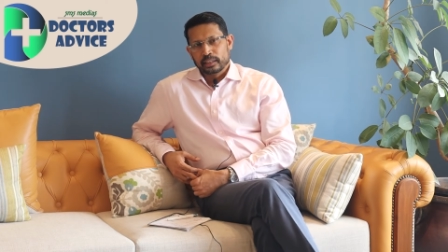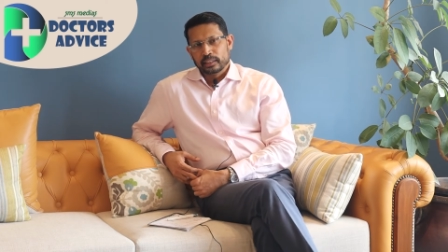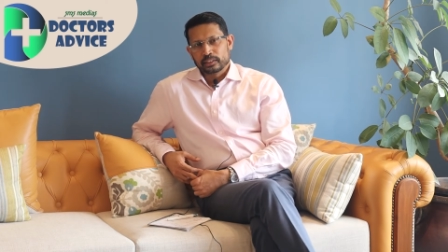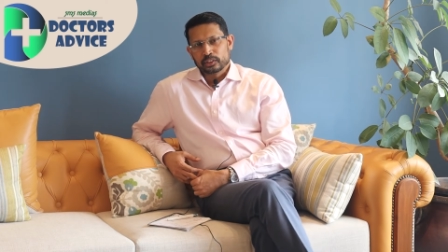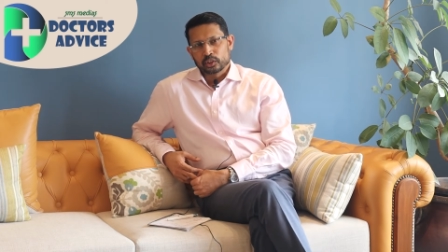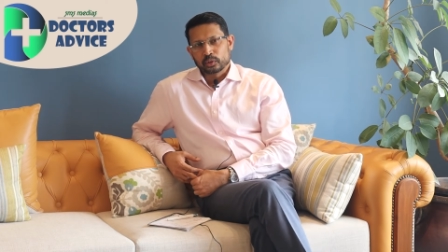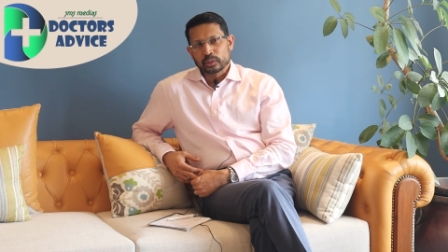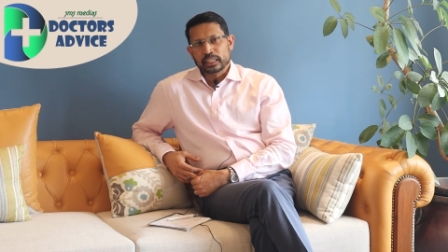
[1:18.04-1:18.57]

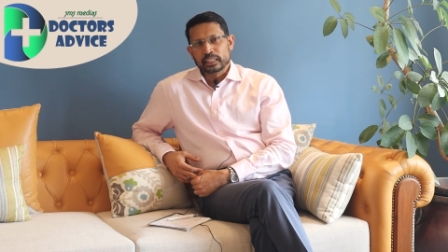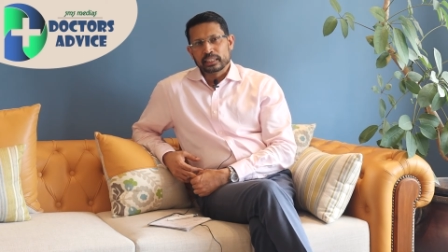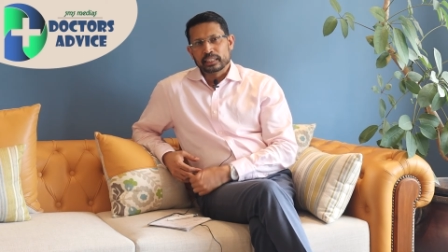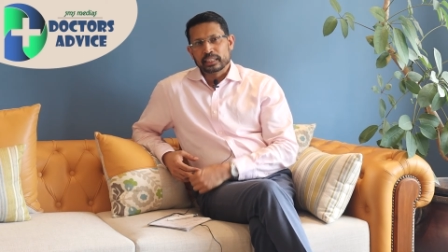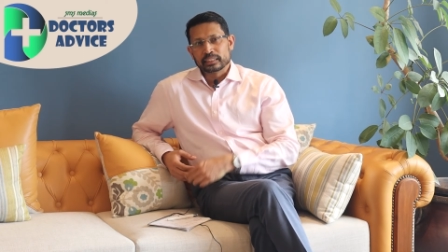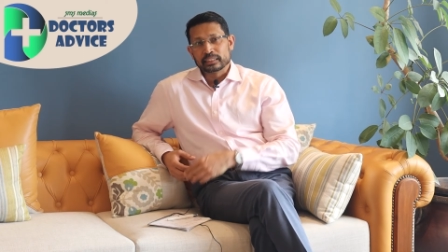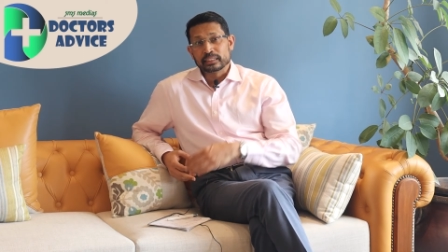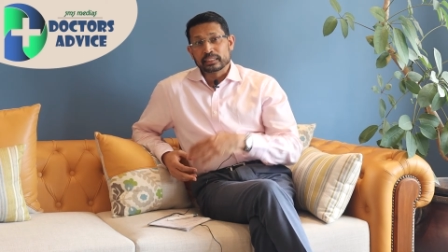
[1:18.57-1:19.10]
so that it
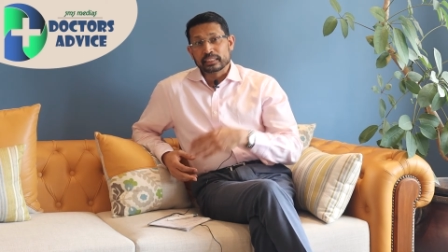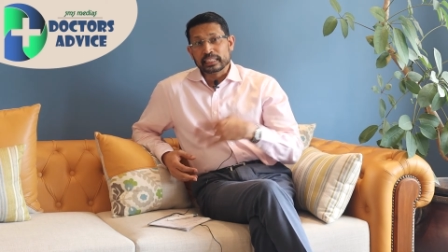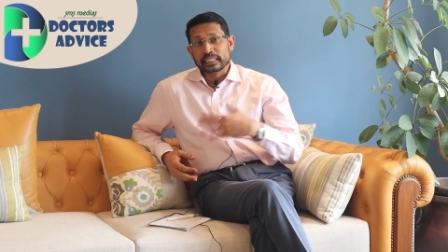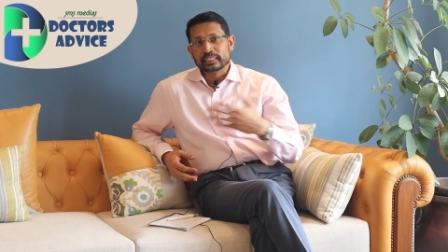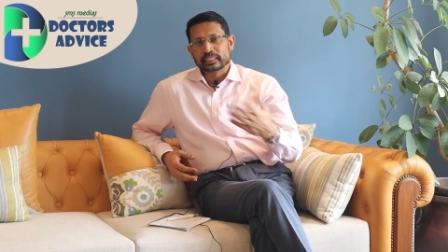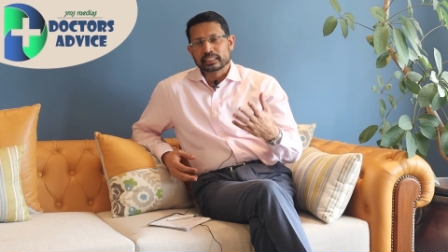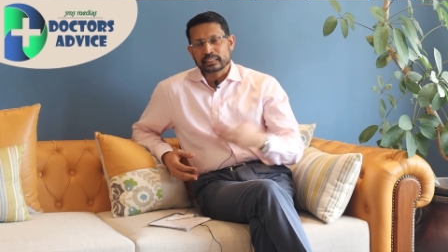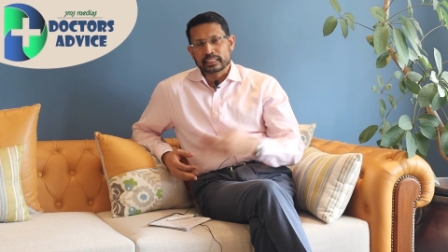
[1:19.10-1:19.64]
doesn't
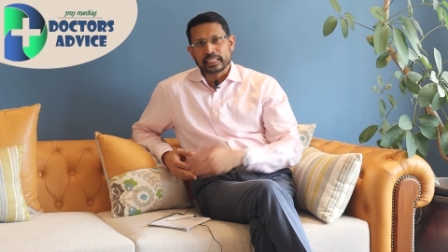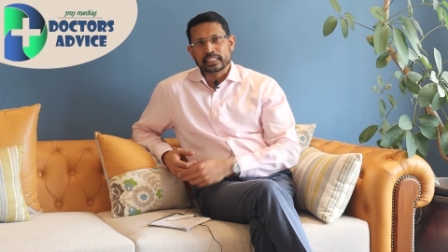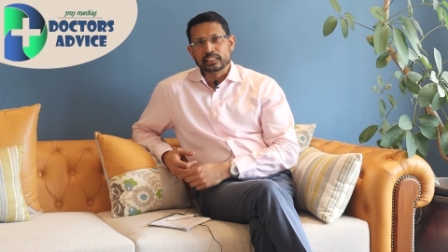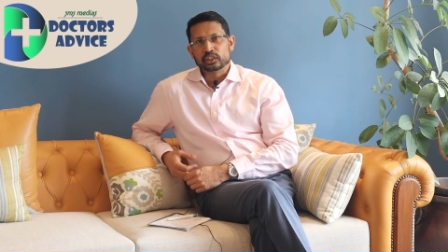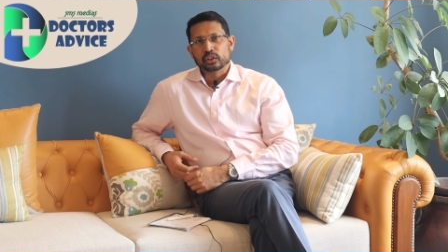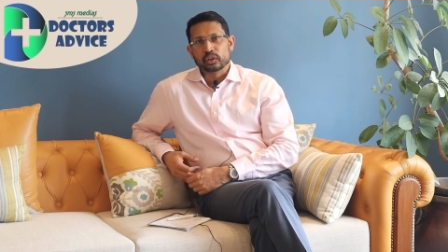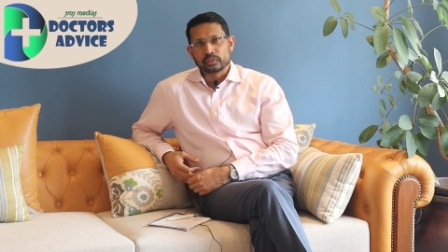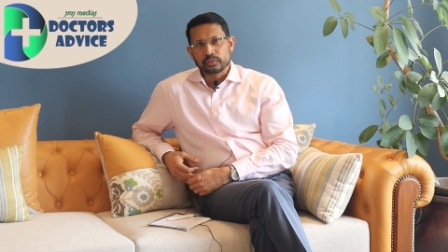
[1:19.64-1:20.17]
reach a
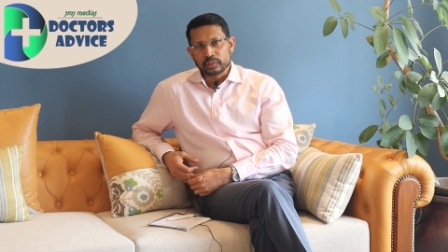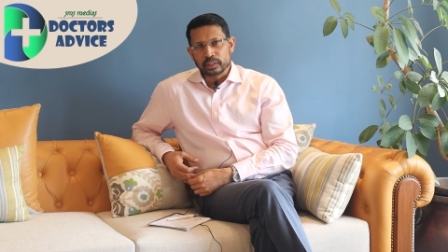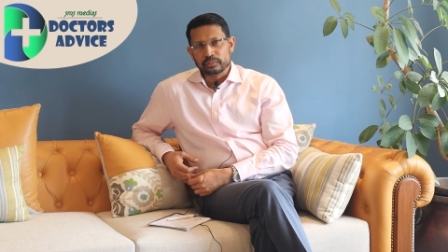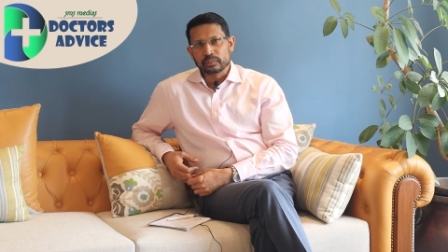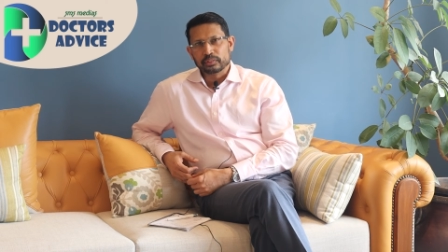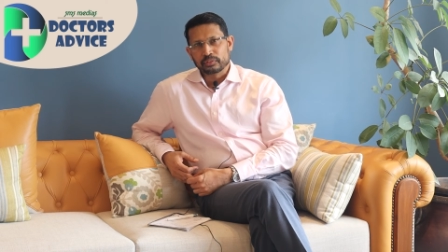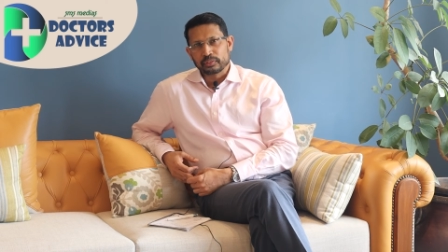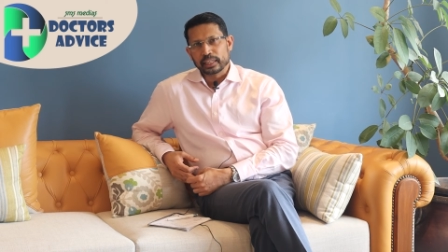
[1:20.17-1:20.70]
stage of
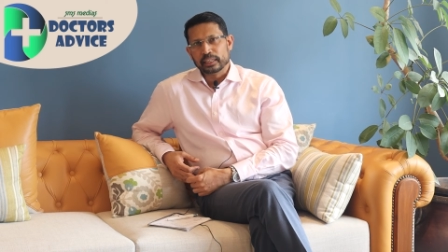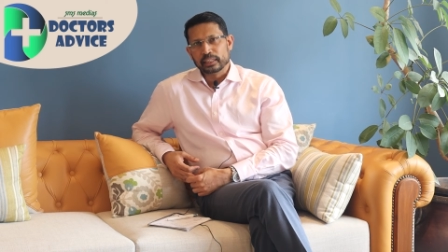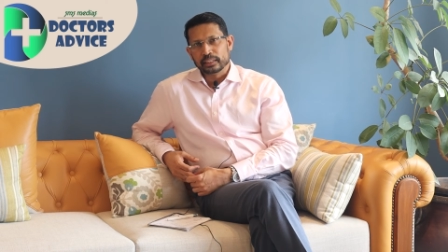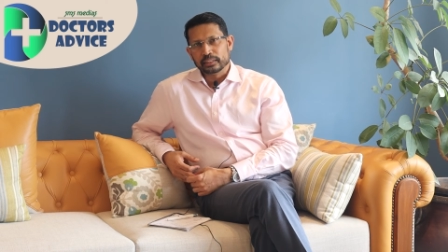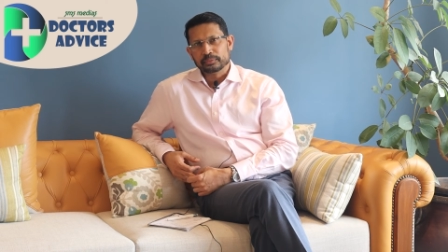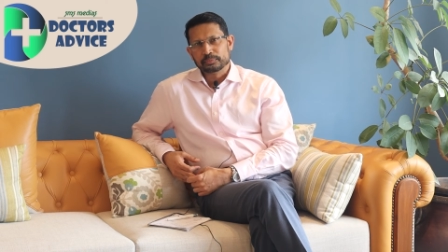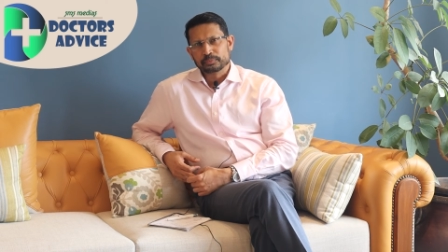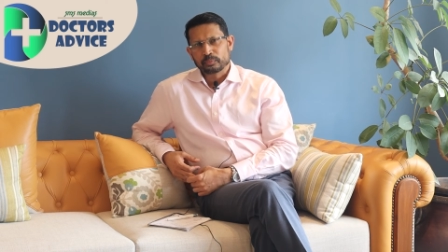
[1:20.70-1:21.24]
liver failure.